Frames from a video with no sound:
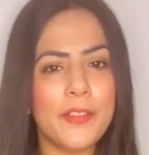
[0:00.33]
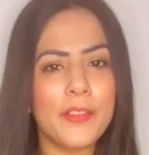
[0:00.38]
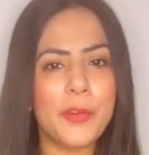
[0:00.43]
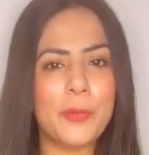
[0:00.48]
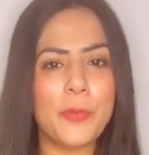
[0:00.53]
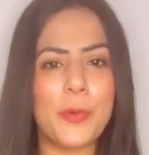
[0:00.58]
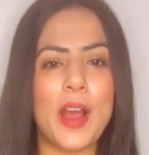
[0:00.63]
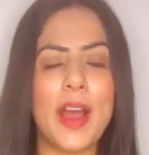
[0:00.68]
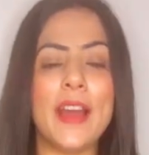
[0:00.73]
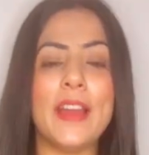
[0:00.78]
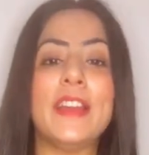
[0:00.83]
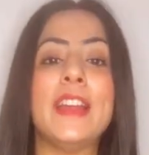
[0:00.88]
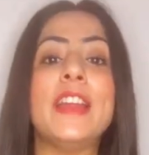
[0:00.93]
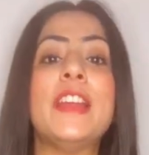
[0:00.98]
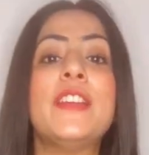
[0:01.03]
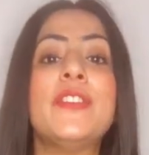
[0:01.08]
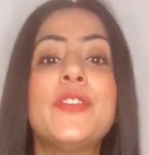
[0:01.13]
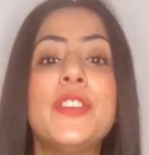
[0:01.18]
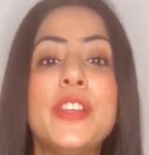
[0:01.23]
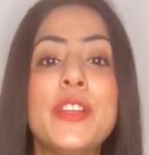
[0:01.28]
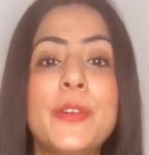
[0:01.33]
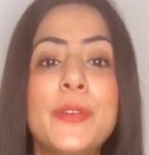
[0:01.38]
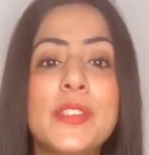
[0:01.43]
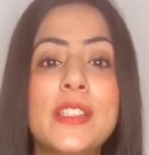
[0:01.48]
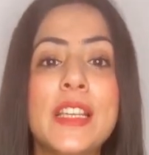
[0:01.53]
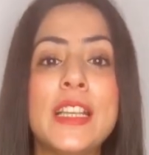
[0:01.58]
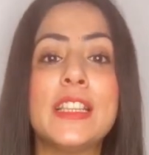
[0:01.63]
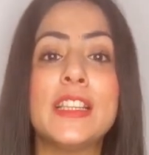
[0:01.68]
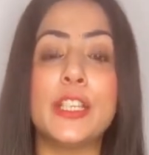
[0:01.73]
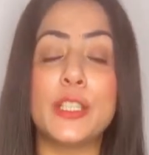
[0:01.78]
everyone,
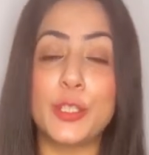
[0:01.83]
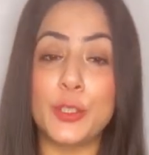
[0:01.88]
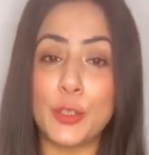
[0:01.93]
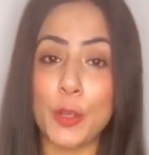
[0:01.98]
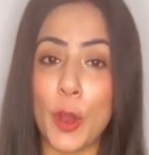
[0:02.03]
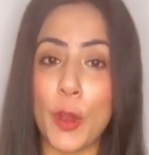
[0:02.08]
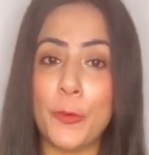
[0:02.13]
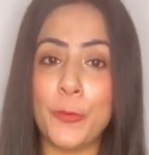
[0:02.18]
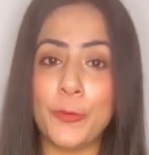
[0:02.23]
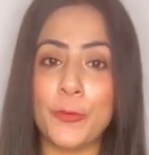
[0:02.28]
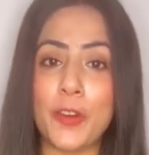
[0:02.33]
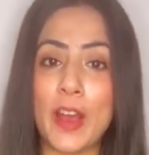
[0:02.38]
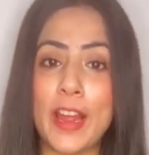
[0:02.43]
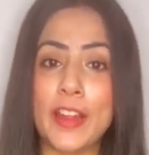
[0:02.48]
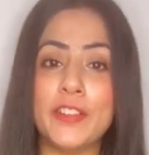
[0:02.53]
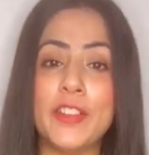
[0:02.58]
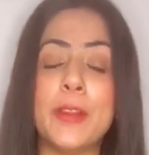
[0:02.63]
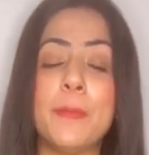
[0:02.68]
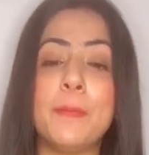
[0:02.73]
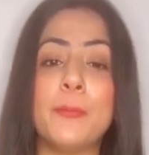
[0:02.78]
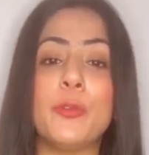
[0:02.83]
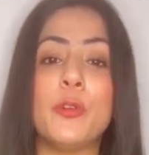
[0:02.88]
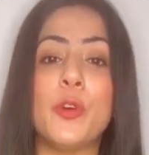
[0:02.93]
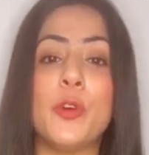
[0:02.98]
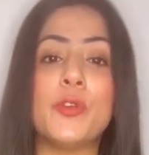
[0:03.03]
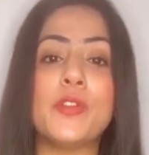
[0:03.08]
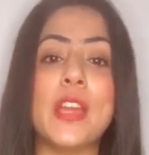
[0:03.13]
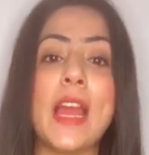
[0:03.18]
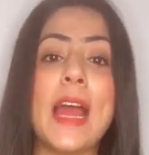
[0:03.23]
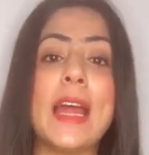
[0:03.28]
introducing the top 5
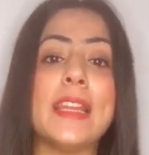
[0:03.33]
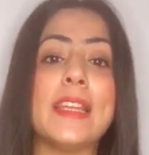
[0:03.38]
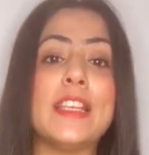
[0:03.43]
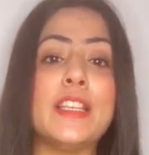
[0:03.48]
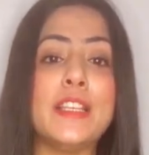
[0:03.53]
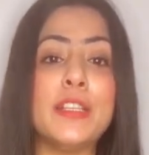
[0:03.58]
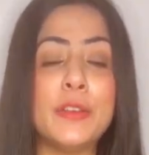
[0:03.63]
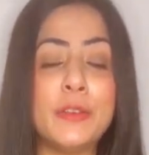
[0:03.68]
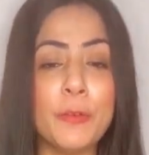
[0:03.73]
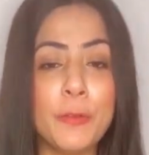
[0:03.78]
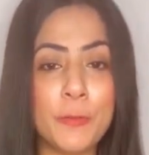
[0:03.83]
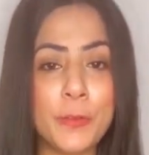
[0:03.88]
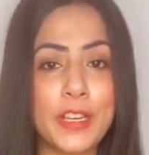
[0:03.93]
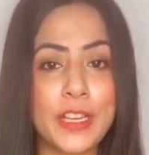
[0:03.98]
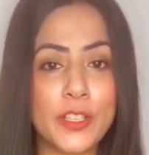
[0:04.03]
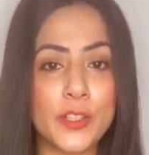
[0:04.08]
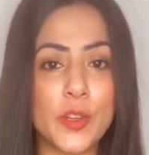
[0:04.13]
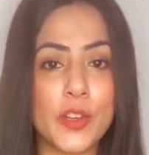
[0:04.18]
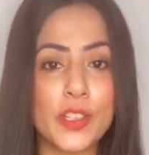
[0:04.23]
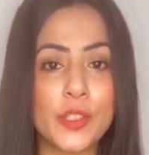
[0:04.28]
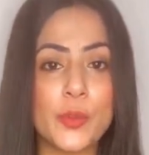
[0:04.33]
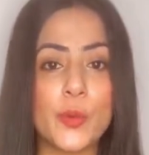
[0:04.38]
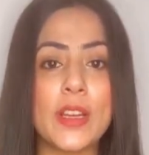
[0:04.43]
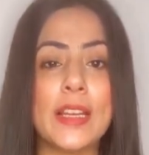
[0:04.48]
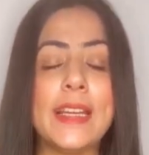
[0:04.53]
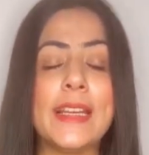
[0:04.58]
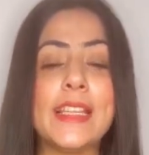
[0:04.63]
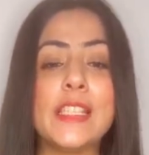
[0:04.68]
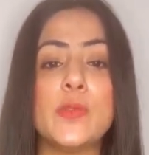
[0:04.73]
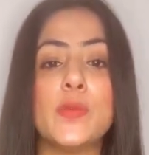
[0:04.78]
improved and the new features
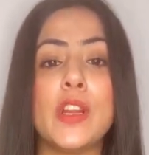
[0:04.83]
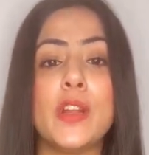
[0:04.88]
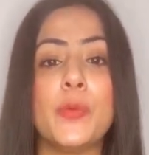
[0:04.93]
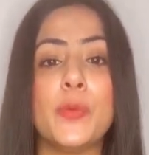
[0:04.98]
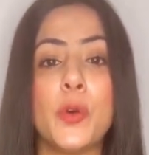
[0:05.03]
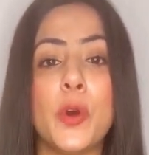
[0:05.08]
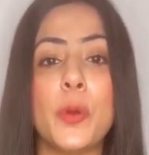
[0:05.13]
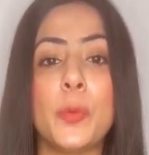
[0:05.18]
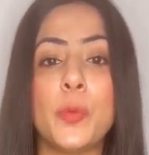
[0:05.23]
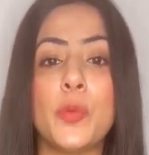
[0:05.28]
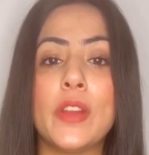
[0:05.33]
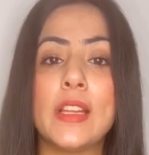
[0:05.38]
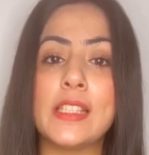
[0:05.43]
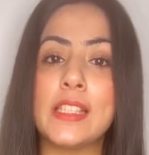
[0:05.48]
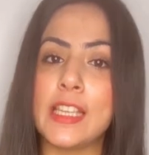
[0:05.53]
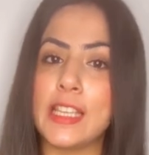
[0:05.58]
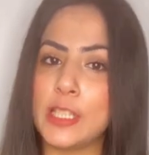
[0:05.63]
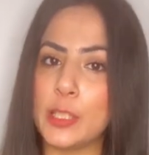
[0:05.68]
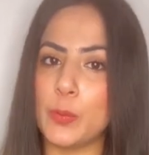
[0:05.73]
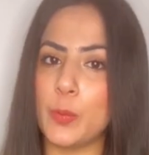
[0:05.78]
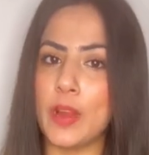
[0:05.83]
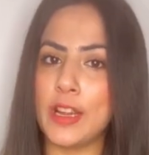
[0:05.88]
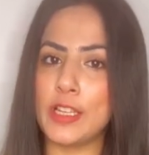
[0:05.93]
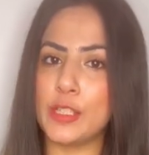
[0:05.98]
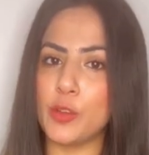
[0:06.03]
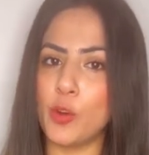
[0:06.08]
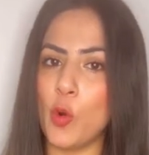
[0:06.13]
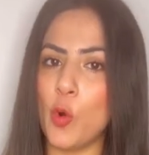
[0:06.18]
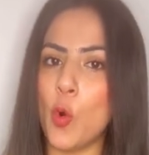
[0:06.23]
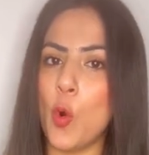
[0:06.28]
released with WordPress
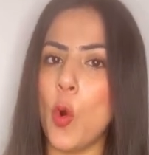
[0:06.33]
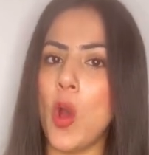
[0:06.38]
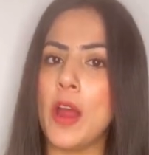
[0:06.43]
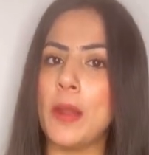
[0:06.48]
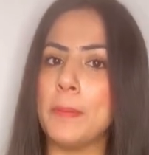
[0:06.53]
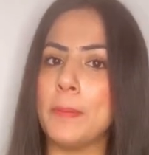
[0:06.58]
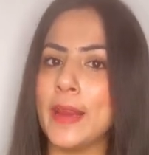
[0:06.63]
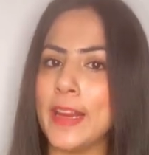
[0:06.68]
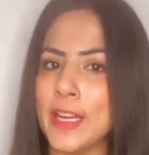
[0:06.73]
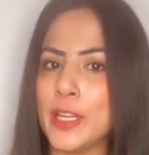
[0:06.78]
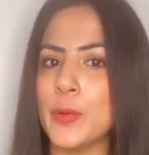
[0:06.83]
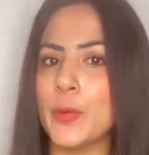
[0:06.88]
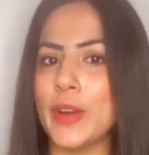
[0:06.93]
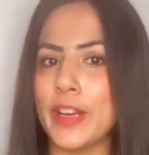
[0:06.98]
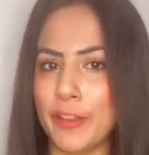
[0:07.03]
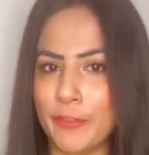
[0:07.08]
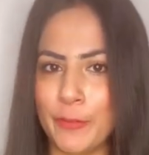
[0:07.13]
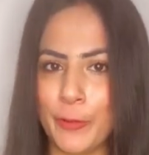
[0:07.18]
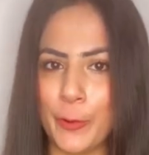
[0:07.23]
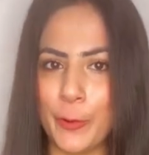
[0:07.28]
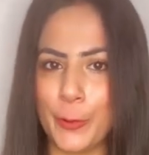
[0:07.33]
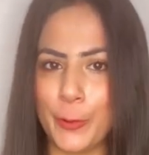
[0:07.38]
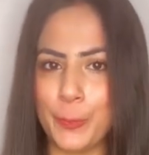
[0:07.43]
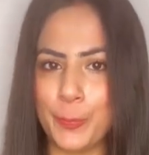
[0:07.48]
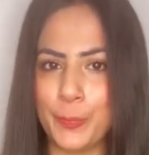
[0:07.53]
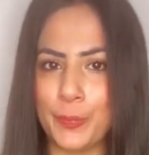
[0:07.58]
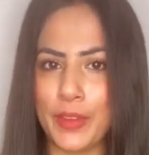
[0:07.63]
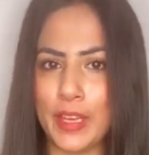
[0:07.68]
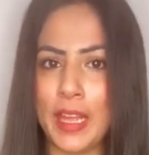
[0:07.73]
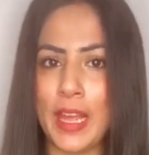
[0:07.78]
6.0 on May 24th.
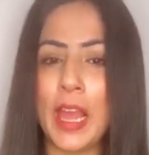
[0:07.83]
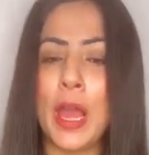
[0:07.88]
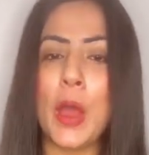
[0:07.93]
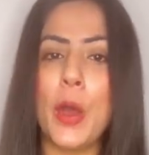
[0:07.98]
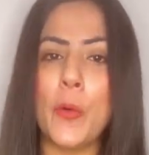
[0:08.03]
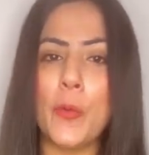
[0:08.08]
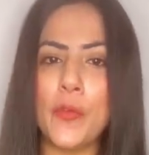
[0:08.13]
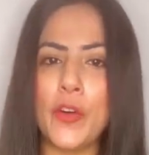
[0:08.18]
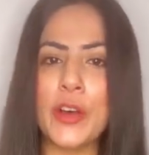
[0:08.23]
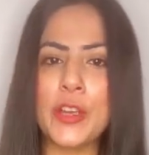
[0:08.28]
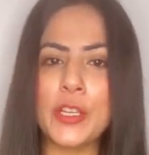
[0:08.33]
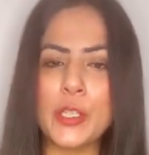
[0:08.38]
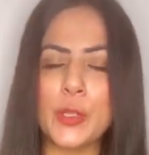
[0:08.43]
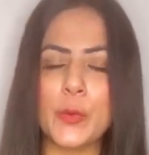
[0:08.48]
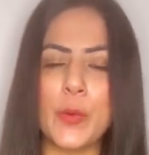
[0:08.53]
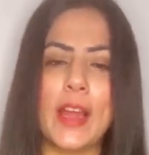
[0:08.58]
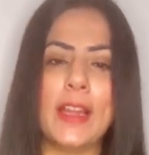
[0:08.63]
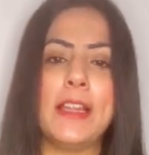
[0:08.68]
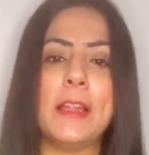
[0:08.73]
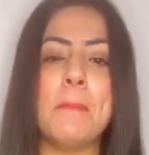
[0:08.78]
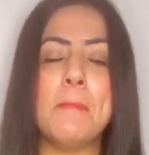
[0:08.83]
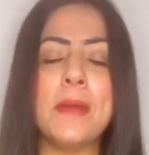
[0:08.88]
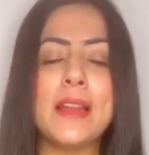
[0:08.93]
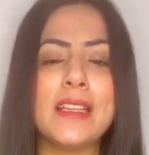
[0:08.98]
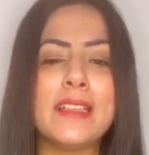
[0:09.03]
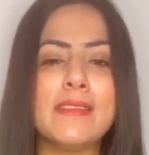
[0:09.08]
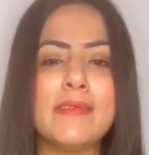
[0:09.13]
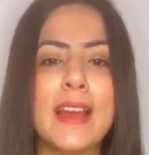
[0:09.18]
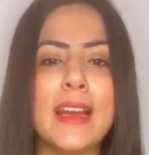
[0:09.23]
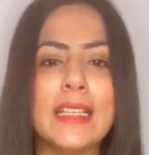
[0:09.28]
First one, the
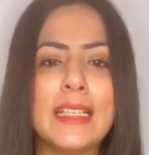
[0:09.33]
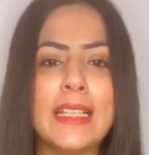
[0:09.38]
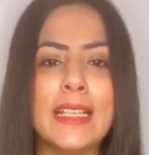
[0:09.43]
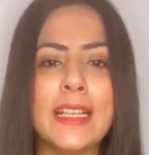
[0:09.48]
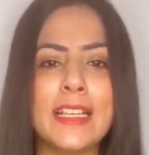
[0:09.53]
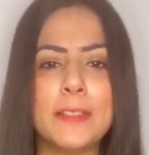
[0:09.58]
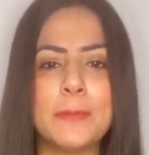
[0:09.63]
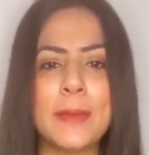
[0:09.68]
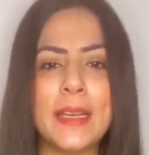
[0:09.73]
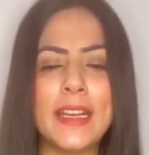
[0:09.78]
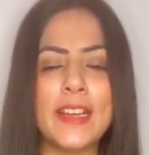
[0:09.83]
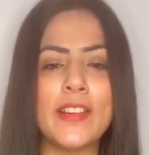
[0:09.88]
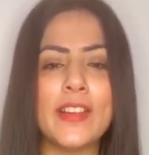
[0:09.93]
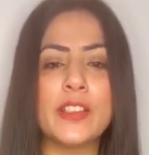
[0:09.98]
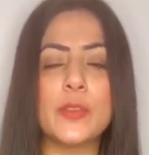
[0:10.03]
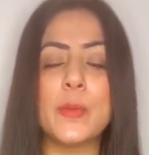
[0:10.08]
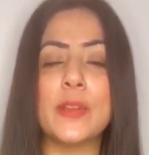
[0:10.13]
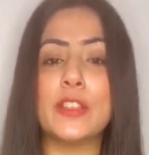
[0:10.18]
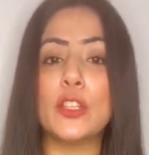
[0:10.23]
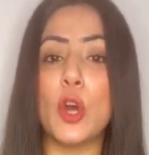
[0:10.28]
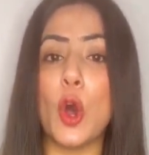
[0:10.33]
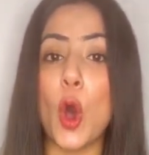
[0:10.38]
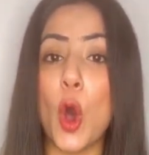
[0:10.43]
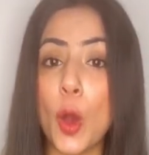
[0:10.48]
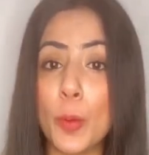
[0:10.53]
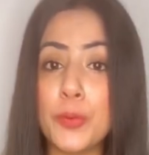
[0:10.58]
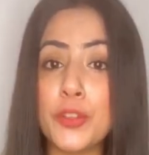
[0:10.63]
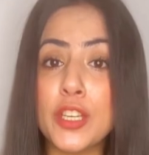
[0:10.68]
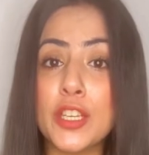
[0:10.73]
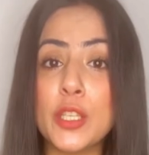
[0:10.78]
better writing experience with the
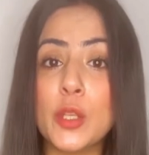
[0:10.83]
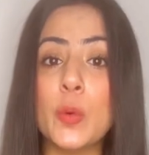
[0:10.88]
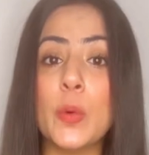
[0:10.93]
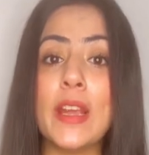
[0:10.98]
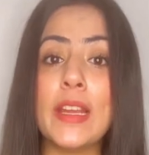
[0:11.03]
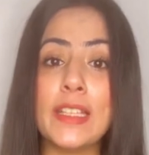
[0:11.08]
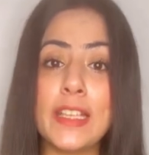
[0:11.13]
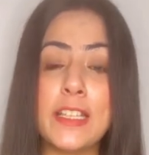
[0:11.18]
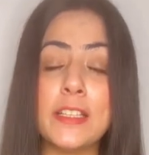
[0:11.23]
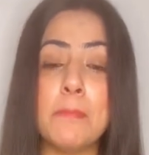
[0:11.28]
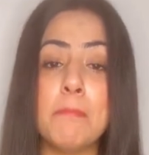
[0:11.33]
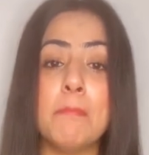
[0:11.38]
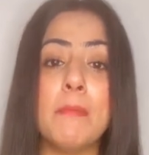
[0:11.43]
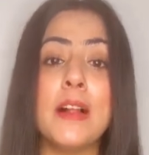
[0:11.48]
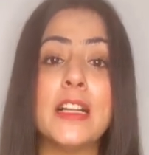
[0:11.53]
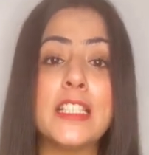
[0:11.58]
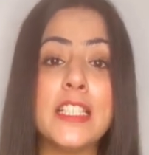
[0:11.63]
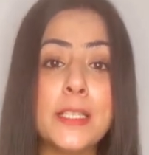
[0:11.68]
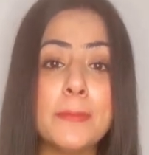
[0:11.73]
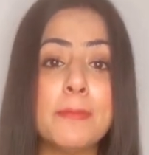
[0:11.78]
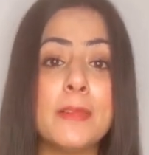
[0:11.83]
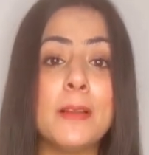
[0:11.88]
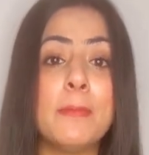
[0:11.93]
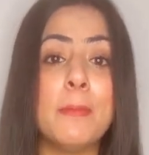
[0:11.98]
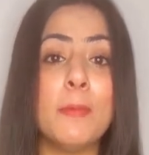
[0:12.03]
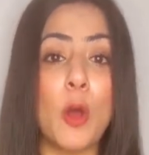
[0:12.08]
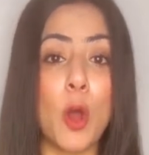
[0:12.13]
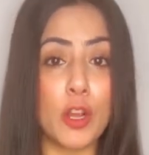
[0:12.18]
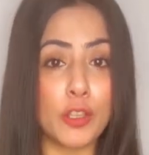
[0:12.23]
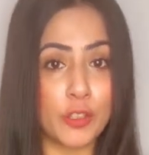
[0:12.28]
option to edit multiple
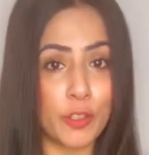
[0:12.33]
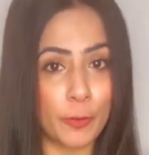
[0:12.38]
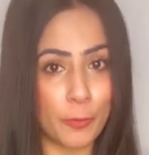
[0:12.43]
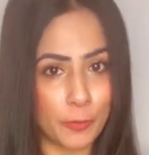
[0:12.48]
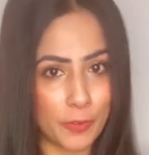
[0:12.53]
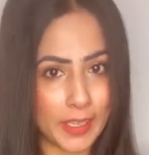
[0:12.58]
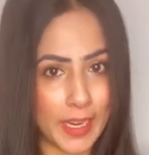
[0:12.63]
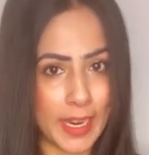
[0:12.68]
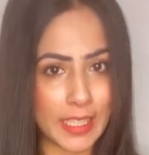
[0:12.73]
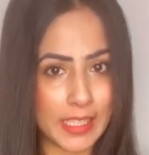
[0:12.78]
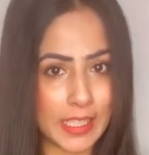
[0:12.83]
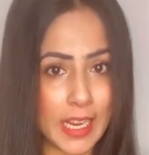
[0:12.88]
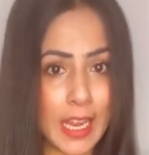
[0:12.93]
blocks of text,